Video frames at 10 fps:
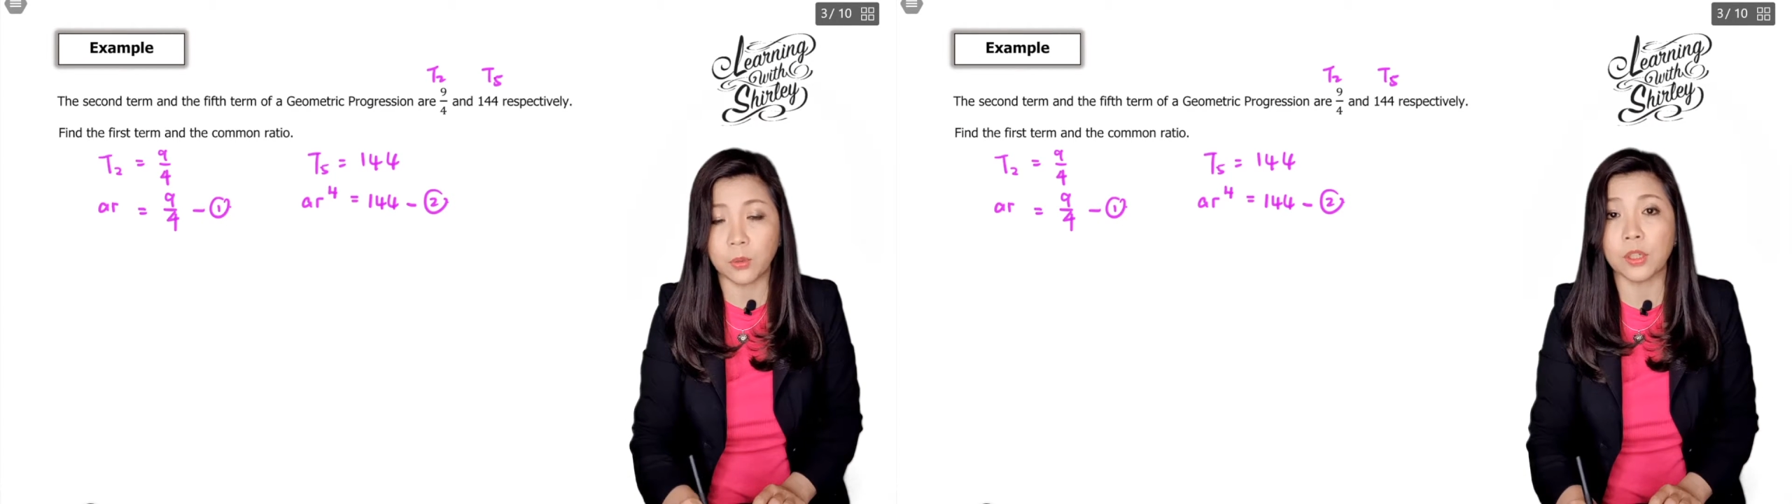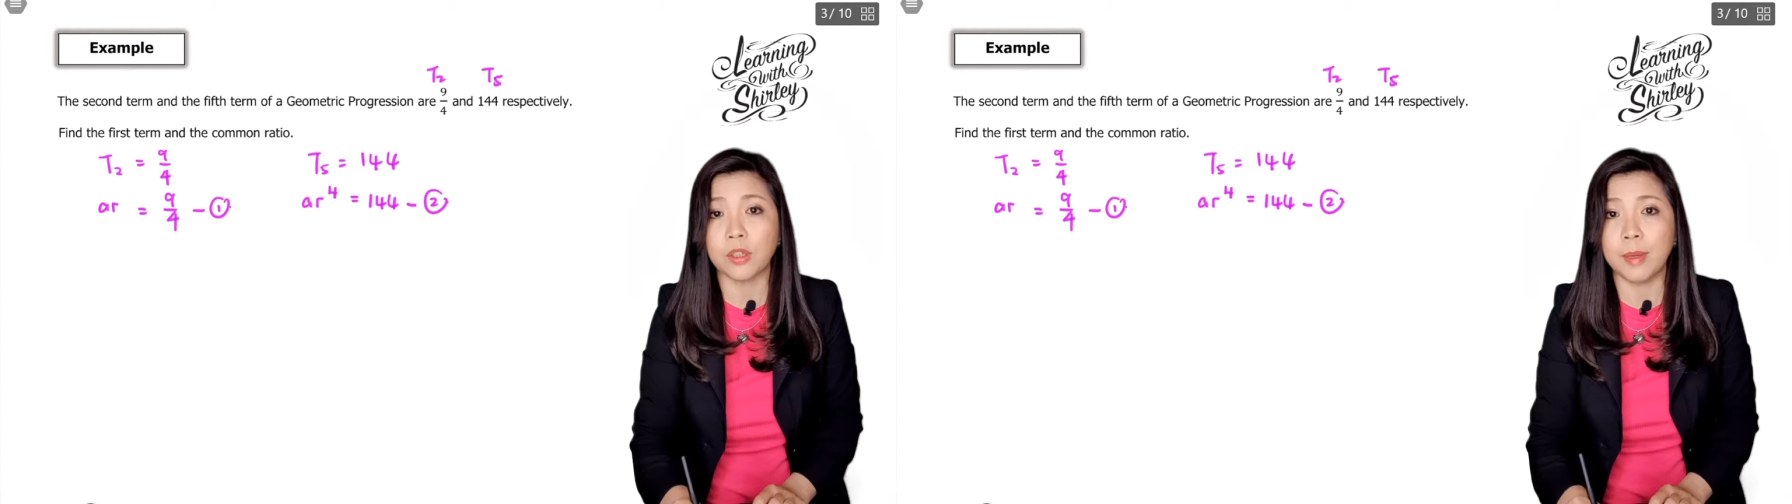
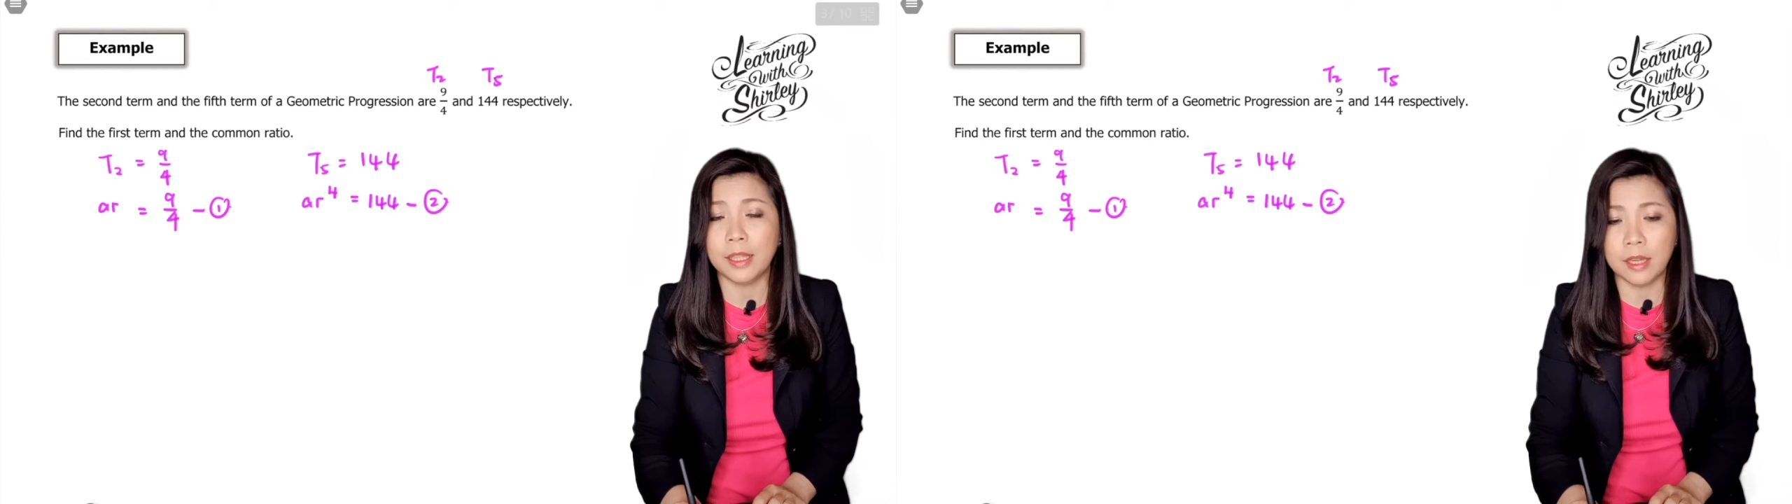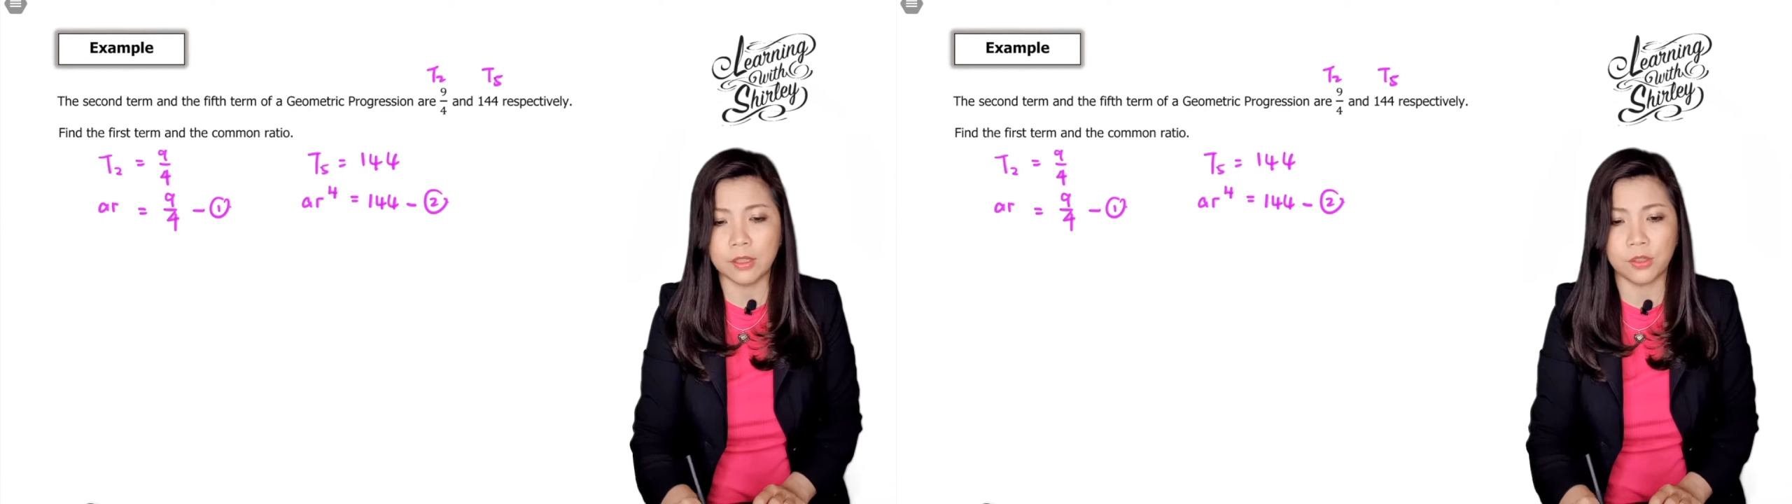equation
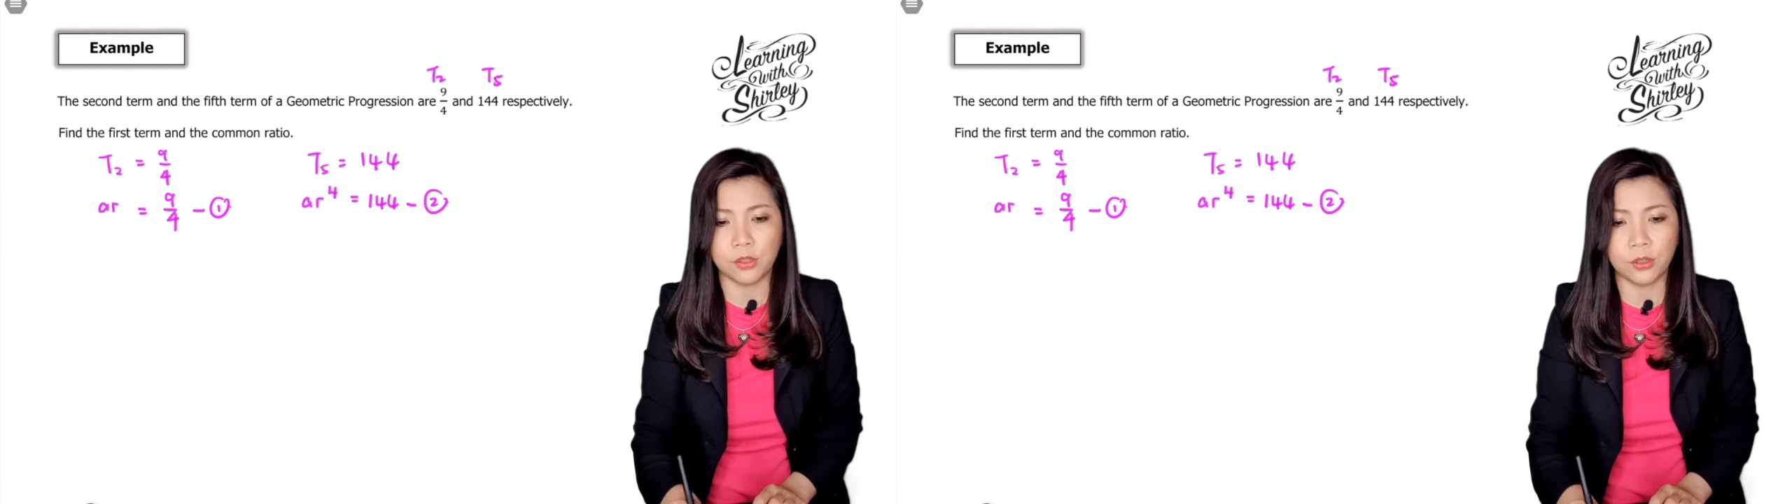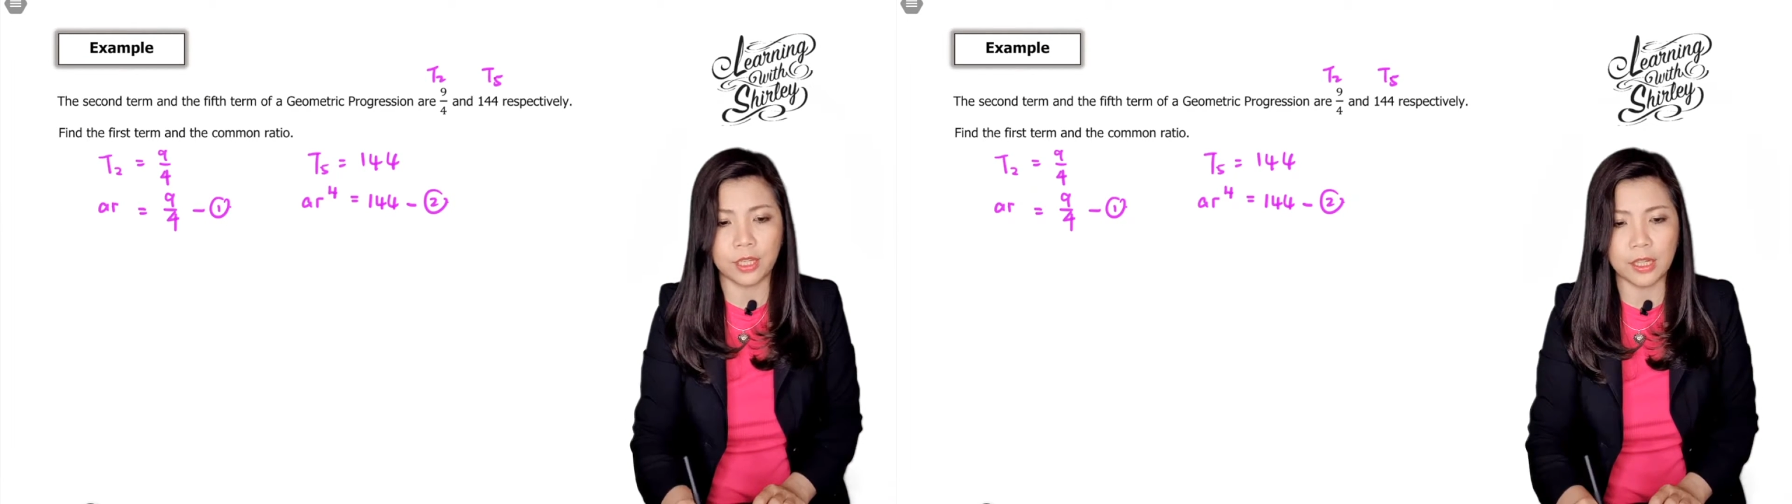method to
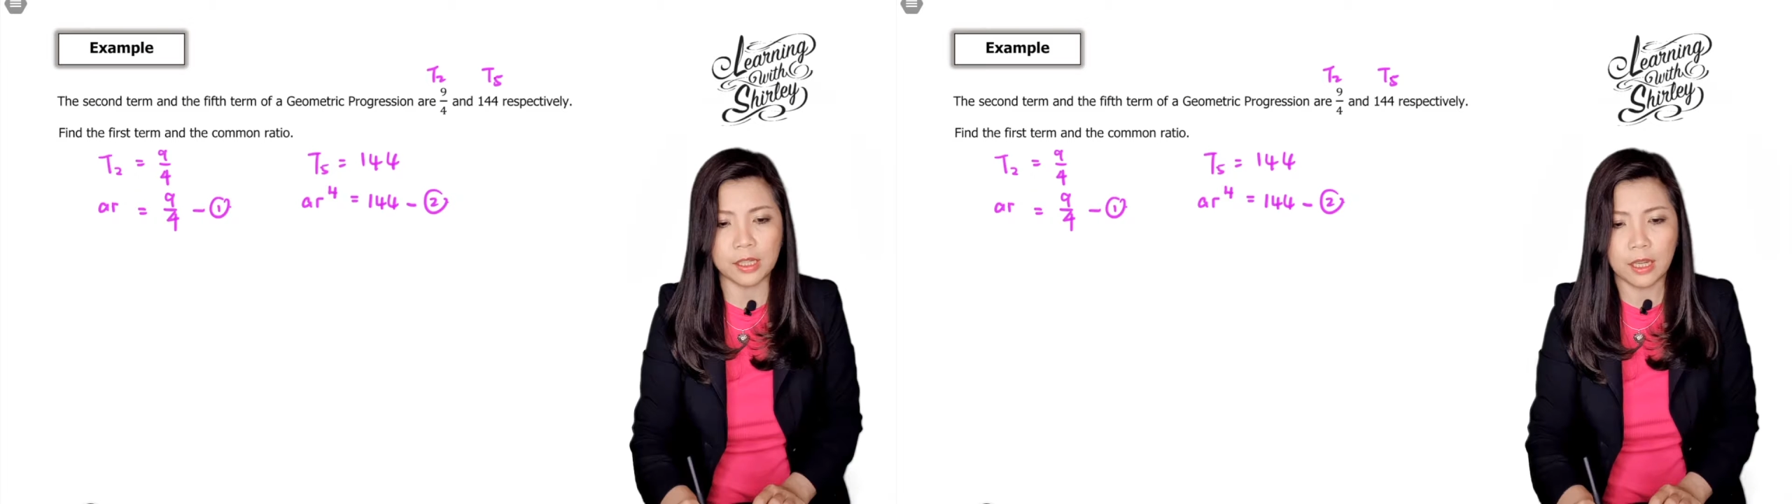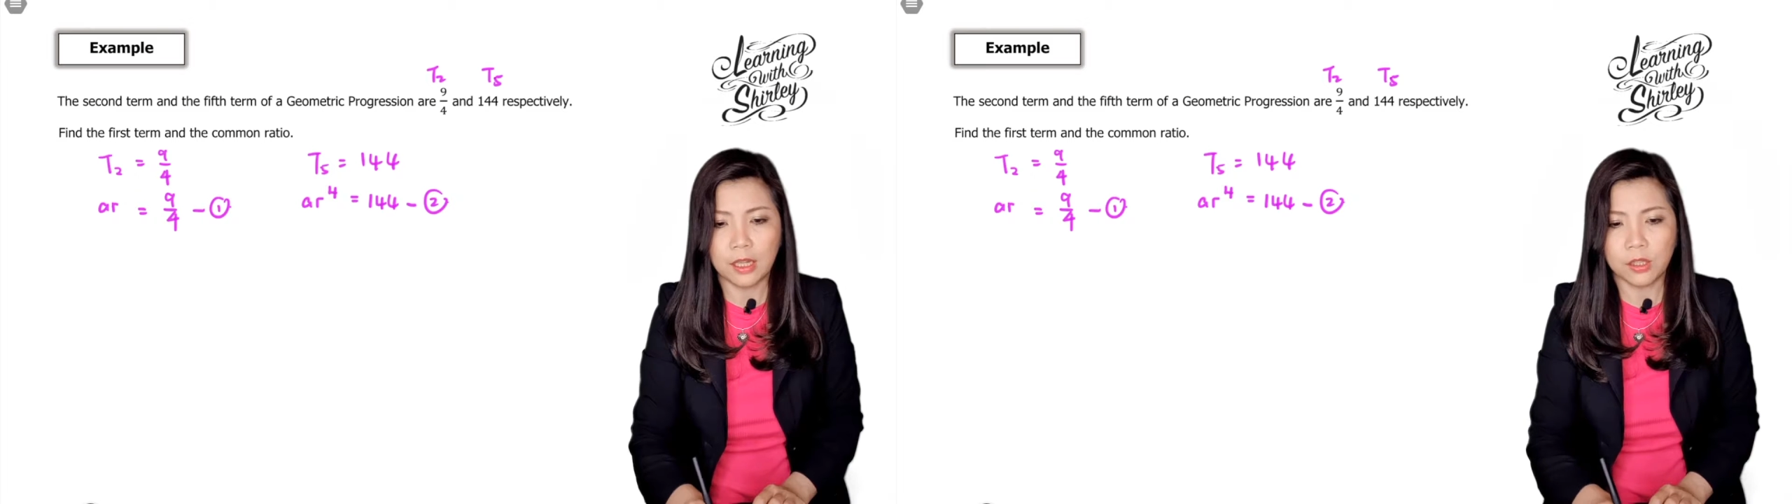do this.